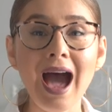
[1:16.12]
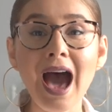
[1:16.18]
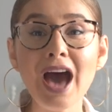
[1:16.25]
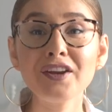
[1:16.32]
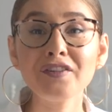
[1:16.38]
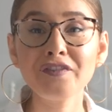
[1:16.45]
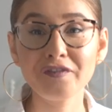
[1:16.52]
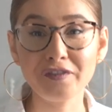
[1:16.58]

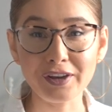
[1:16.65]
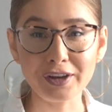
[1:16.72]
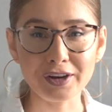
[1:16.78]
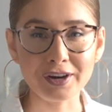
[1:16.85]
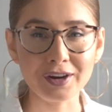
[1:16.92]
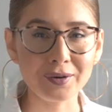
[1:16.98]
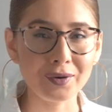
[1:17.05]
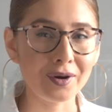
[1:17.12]
out of
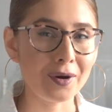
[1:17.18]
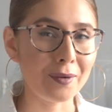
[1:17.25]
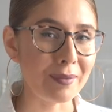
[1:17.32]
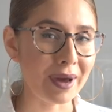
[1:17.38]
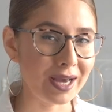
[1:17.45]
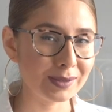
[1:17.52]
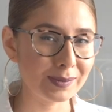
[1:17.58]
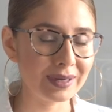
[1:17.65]
fear,
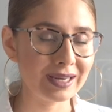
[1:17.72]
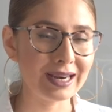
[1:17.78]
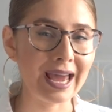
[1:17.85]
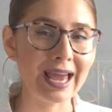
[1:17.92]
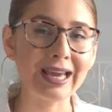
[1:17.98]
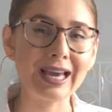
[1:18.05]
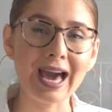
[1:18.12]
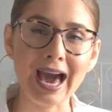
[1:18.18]
my husband and
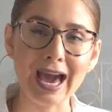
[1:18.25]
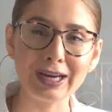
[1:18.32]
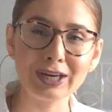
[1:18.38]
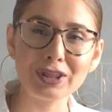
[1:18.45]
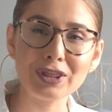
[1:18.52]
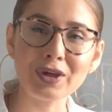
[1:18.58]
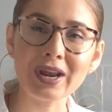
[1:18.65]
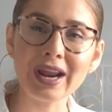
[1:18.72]
I kind
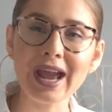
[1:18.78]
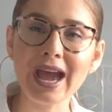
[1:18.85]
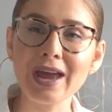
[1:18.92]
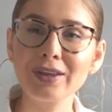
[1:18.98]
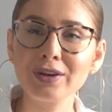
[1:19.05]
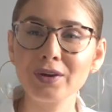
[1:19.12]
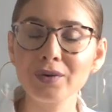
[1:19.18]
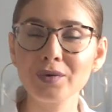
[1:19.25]
of thought I
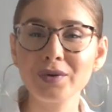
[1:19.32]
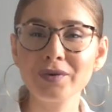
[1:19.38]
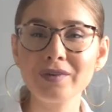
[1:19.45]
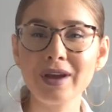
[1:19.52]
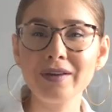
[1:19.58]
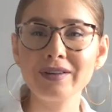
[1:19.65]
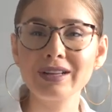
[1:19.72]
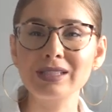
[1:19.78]
had the
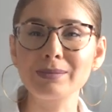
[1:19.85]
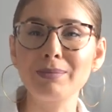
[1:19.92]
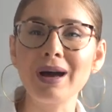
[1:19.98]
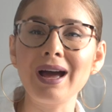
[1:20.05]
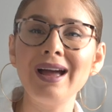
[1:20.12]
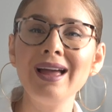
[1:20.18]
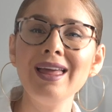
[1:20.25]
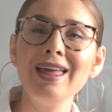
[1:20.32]
coronavirus,
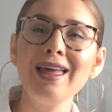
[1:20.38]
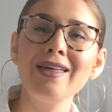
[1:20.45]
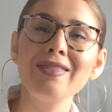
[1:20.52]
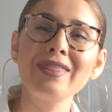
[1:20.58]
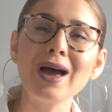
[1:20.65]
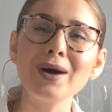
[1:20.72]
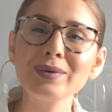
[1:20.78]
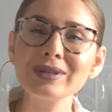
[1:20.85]
but
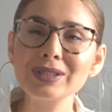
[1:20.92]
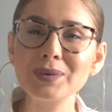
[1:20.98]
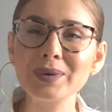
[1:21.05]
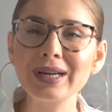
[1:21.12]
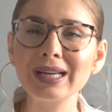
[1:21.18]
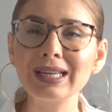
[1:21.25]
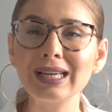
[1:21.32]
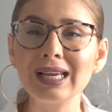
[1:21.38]
that was
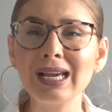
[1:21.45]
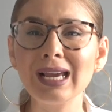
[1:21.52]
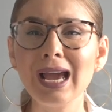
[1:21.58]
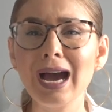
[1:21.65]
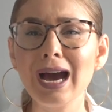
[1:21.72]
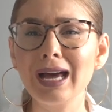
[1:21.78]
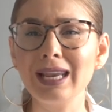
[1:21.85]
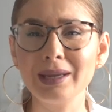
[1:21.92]
quickly
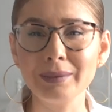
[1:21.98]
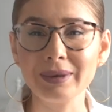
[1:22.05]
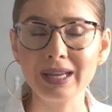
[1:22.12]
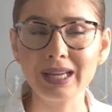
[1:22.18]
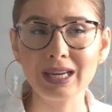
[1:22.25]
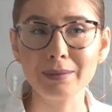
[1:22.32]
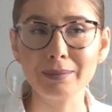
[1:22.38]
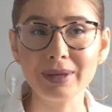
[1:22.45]

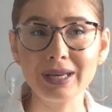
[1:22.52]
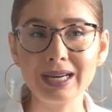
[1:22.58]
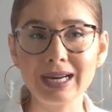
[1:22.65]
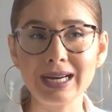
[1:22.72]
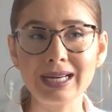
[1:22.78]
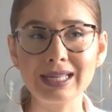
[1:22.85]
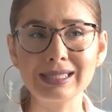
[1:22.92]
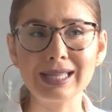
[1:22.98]
eliminated
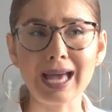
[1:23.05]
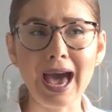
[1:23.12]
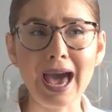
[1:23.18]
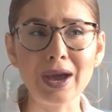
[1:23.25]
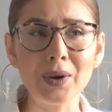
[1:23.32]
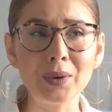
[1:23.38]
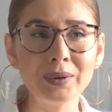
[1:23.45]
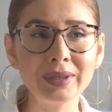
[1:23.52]
because
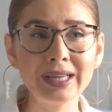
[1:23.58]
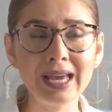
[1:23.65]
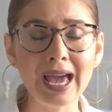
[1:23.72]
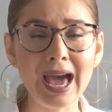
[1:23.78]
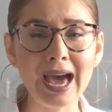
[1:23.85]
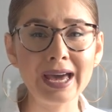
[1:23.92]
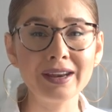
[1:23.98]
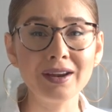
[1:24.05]
I only
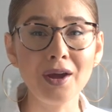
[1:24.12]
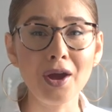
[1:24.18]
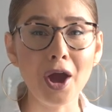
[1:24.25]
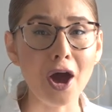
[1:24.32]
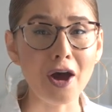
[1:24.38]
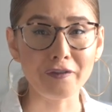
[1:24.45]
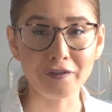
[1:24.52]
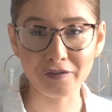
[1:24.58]
had
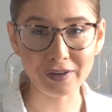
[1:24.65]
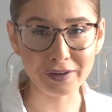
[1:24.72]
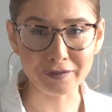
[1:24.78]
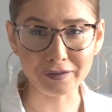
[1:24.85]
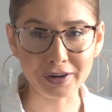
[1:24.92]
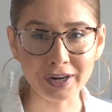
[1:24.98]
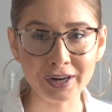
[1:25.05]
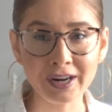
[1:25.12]
a
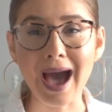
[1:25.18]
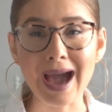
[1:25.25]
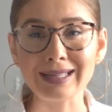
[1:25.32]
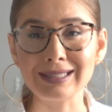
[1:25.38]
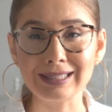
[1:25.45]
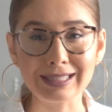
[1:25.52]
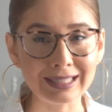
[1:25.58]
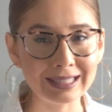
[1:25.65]
fever.
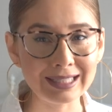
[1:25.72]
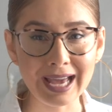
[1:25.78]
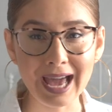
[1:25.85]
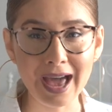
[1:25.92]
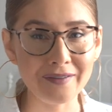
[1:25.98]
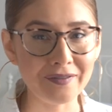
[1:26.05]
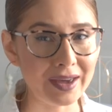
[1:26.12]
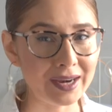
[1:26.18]
I didn't
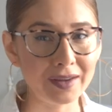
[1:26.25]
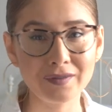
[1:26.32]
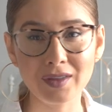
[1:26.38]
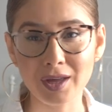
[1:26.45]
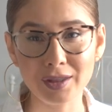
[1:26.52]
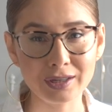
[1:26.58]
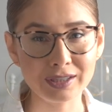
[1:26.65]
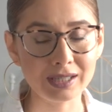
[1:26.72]
have any of
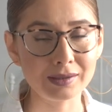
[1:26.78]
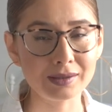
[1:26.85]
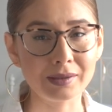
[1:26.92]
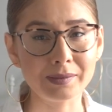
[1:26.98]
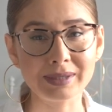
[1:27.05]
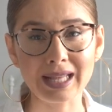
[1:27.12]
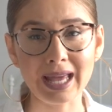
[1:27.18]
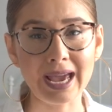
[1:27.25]
the other
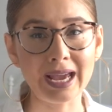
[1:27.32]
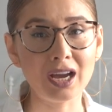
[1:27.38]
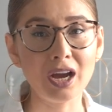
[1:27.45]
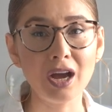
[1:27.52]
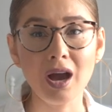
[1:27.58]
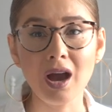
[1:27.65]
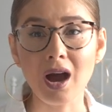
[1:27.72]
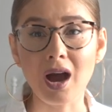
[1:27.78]
symptoms like
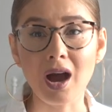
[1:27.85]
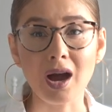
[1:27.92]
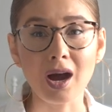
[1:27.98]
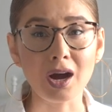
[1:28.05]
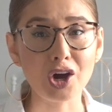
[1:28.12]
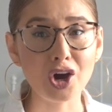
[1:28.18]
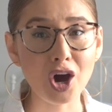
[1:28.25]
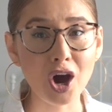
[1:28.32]

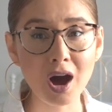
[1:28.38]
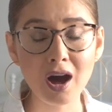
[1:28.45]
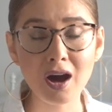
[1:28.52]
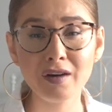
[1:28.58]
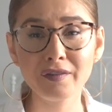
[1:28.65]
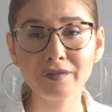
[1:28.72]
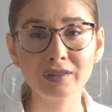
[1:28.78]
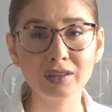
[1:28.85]
a
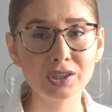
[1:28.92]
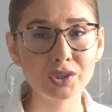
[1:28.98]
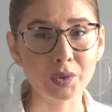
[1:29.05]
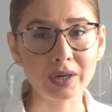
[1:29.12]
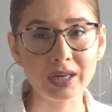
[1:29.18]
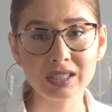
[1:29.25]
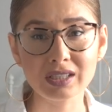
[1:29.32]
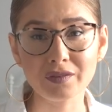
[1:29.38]
cough,
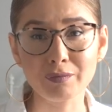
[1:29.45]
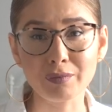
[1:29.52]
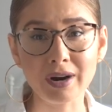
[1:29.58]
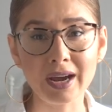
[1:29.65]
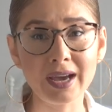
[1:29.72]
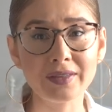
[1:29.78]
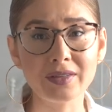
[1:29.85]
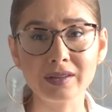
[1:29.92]
shortness of
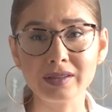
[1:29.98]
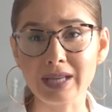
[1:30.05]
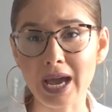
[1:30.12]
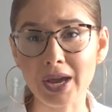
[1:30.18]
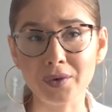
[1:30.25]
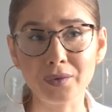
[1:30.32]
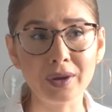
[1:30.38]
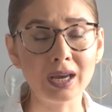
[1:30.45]
breath,
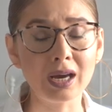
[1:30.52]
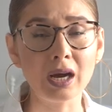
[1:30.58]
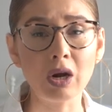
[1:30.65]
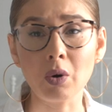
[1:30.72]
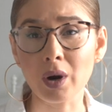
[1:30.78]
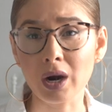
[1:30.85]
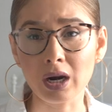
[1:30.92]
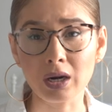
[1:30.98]

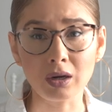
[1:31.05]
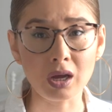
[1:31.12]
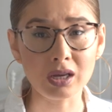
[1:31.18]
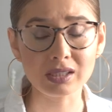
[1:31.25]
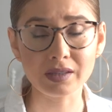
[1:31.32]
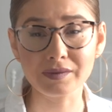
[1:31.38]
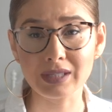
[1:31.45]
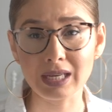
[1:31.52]
diarrhea, or
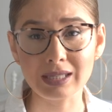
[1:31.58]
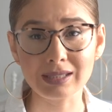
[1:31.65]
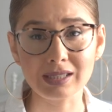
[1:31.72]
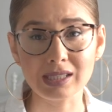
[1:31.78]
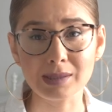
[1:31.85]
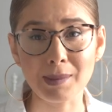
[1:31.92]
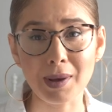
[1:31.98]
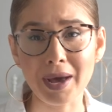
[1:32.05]
loss of taste
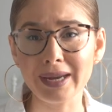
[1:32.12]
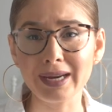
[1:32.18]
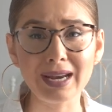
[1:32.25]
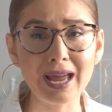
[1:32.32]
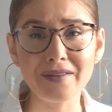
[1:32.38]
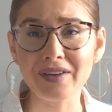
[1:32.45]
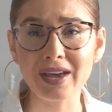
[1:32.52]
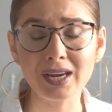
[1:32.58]
and smell. I
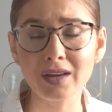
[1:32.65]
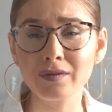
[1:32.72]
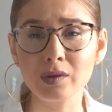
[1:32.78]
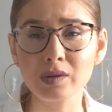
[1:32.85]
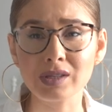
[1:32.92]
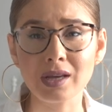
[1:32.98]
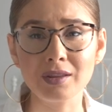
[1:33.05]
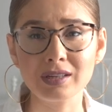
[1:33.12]
didn't have any of
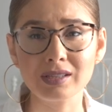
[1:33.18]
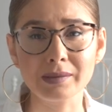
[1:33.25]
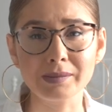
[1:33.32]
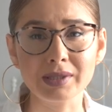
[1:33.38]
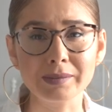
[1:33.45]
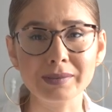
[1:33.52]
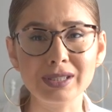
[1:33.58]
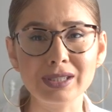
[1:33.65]
those other
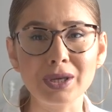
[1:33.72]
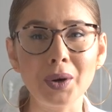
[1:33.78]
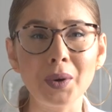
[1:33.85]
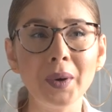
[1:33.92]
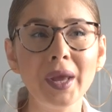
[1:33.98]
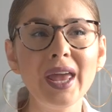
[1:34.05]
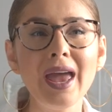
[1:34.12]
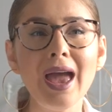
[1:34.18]
symptoms,
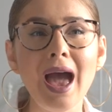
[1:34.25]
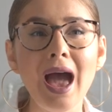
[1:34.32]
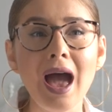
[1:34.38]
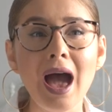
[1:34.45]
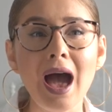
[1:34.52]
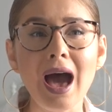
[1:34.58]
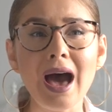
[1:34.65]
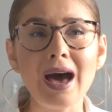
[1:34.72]
so
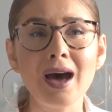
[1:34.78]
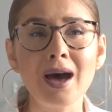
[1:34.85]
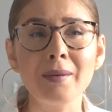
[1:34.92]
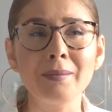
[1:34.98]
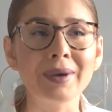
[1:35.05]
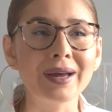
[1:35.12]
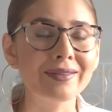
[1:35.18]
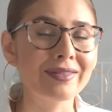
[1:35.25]

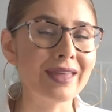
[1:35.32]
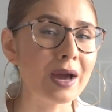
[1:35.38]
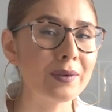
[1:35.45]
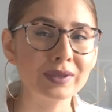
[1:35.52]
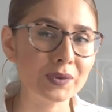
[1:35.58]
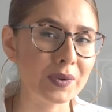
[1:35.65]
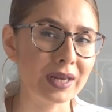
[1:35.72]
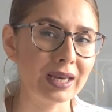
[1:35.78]

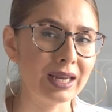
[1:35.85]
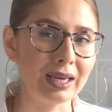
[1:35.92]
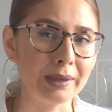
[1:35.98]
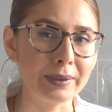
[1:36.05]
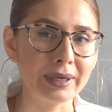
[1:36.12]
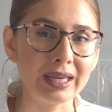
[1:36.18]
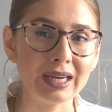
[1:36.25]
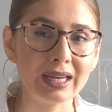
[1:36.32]
that was quickly
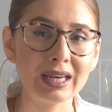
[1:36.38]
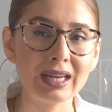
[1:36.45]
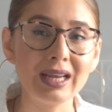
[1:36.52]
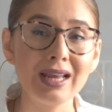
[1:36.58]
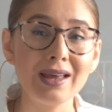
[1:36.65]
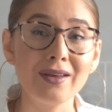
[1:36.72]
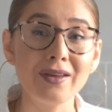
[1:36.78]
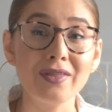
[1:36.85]
eliminated.
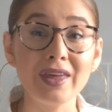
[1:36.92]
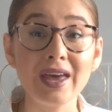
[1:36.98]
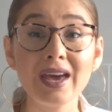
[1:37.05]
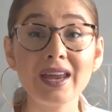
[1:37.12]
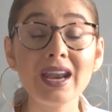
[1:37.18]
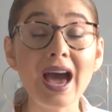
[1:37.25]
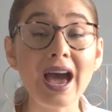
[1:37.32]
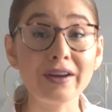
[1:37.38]

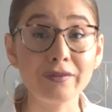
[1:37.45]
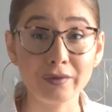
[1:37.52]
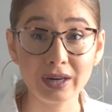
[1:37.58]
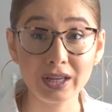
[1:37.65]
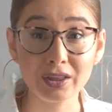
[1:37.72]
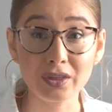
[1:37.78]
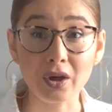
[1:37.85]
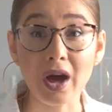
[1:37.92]
Then I
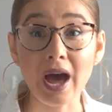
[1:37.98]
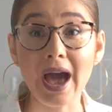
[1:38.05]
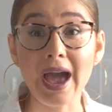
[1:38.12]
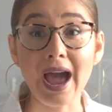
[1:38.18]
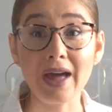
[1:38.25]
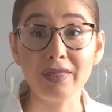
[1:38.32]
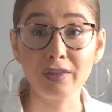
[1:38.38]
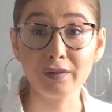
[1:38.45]
really thought I
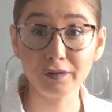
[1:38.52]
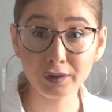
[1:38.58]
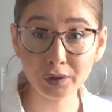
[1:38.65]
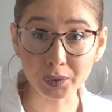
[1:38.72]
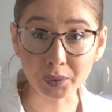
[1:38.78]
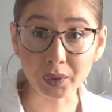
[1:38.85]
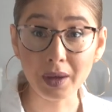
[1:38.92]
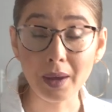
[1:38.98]
had the
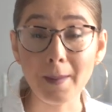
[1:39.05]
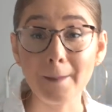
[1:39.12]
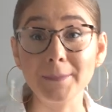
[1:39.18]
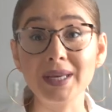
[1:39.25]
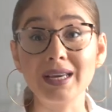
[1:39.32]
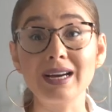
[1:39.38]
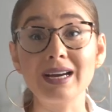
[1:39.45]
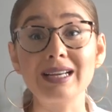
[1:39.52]
flu
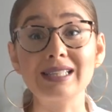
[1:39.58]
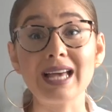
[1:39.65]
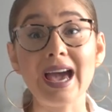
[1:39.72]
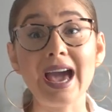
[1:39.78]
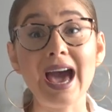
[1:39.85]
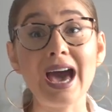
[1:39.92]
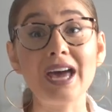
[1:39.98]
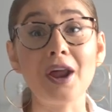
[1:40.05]
because I
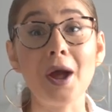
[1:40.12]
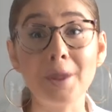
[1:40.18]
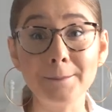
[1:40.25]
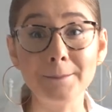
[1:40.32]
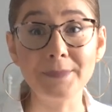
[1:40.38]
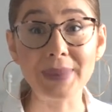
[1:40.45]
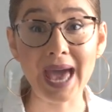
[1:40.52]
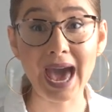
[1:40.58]

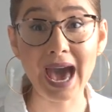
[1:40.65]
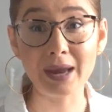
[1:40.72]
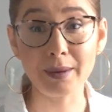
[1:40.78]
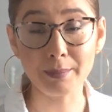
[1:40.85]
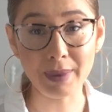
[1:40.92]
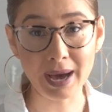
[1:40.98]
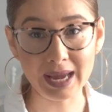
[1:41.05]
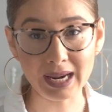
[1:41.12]
had
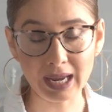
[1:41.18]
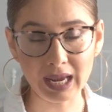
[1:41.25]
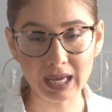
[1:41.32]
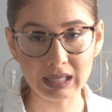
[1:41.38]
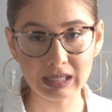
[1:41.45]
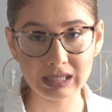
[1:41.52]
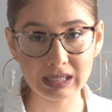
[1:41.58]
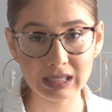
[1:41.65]
bad body
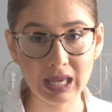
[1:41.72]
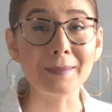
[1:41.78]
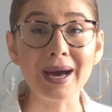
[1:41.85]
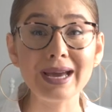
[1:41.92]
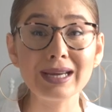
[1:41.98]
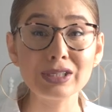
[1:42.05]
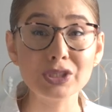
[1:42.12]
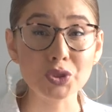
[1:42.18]
aches.
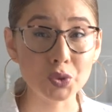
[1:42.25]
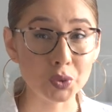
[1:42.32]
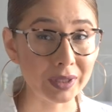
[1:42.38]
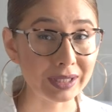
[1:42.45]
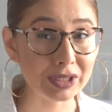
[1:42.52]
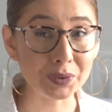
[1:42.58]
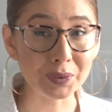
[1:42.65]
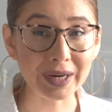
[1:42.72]
My
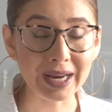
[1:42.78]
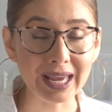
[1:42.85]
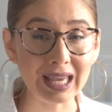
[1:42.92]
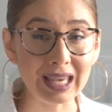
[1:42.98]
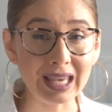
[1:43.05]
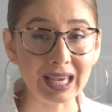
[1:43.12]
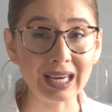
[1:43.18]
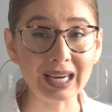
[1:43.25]
joints were
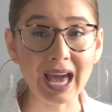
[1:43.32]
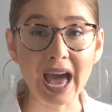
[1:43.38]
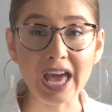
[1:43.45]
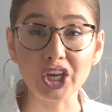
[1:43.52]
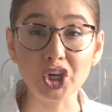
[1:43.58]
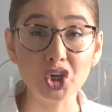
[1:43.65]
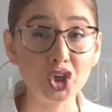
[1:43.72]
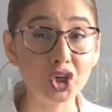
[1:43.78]
aching.
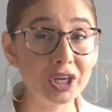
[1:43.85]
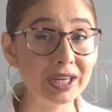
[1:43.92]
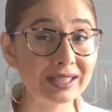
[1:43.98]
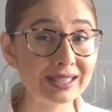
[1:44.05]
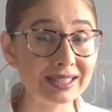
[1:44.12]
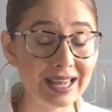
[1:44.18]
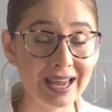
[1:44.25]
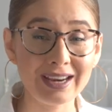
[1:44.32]
I
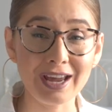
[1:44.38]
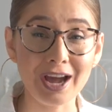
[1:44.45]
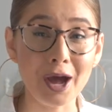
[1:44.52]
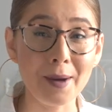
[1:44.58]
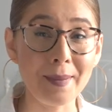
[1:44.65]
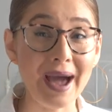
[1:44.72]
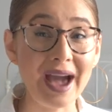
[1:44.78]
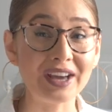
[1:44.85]
couldn't stand
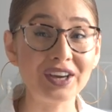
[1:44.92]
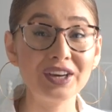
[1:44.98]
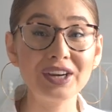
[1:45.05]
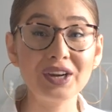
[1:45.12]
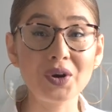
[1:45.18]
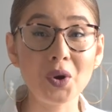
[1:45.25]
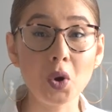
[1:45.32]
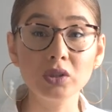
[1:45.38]
up. I
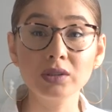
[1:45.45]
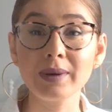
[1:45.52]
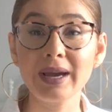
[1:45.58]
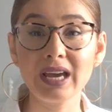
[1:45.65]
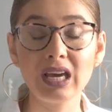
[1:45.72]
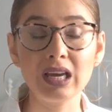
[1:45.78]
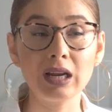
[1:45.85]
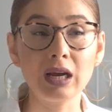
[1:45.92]
couldn't hold
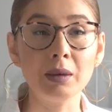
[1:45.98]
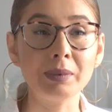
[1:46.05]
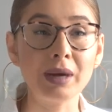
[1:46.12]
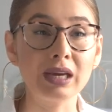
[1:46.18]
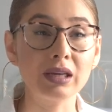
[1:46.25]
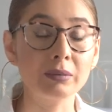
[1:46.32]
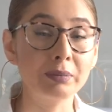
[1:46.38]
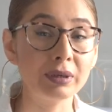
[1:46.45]
my head up.
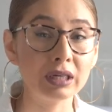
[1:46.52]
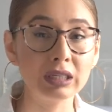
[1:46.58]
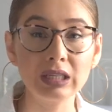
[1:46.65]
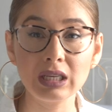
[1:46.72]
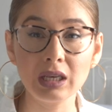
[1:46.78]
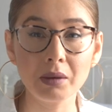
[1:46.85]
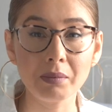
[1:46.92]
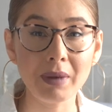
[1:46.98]
I could
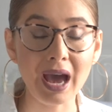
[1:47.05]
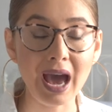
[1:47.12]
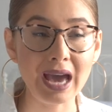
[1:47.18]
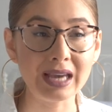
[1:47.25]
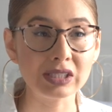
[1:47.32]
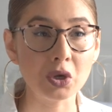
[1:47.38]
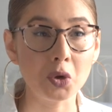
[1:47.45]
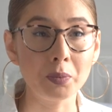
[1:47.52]
barely keep my
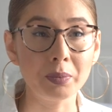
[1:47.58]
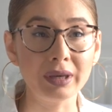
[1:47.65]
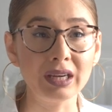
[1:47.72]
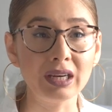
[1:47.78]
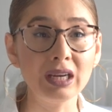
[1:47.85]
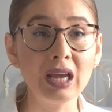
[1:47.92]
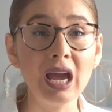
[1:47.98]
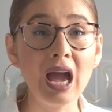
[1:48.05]
eyes
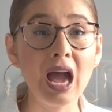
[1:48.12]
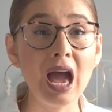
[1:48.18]
open.